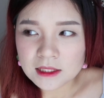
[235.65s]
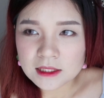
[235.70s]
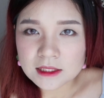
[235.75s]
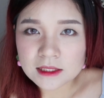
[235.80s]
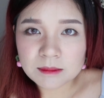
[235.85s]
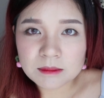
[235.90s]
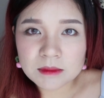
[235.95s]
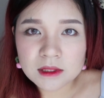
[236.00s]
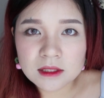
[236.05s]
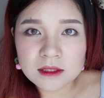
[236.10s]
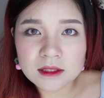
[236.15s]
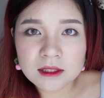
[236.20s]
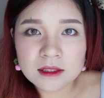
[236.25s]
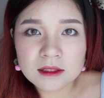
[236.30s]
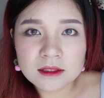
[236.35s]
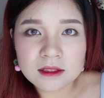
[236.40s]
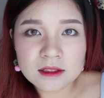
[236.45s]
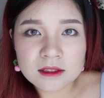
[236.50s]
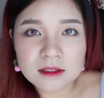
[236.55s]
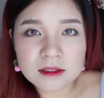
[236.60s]
something
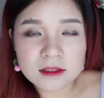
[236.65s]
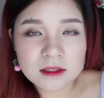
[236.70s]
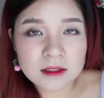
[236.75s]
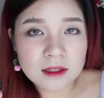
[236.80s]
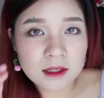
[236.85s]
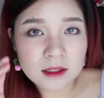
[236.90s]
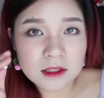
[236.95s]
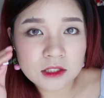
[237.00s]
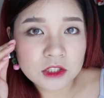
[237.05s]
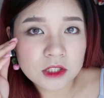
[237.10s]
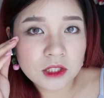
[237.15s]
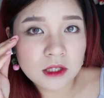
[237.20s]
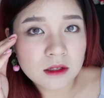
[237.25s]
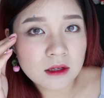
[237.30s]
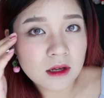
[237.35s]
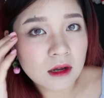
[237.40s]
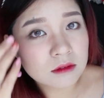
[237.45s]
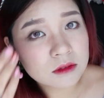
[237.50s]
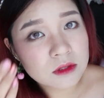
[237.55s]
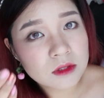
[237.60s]
that just the darker shade at
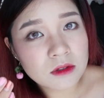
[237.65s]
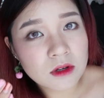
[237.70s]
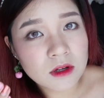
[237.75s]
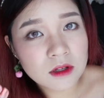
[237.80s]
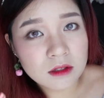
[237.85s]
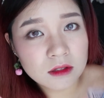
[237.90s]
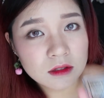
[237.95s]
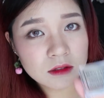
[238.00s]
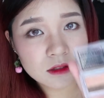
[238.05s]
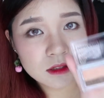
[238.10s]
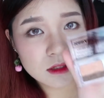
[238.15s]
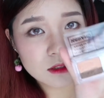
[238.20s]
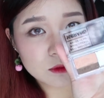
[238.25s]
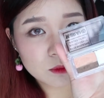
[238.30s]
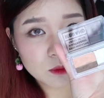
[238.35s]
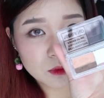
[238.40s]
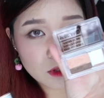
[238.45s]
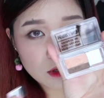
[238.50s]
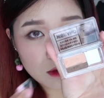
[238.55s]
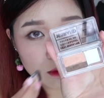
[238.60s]
the outer corner,
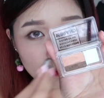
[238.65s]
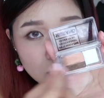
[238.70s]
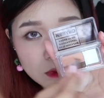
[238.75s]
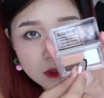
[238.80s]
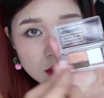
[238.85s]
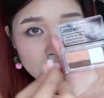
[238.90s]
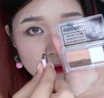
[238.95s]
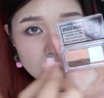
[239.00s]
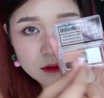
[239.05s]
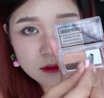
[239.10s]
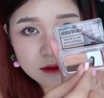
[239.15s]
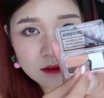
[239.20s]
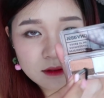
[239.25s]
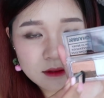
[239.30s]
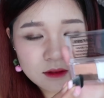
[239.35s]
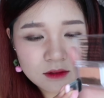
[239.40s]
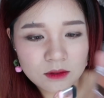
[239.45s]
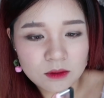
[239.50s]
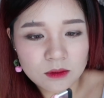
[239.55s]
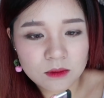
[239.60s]
this would not work.
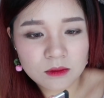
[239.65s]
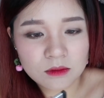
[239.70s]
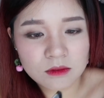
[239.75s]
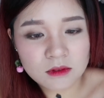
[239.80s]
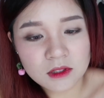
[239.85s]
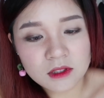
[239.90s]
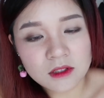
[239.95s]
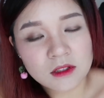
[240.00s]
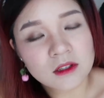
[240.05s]
So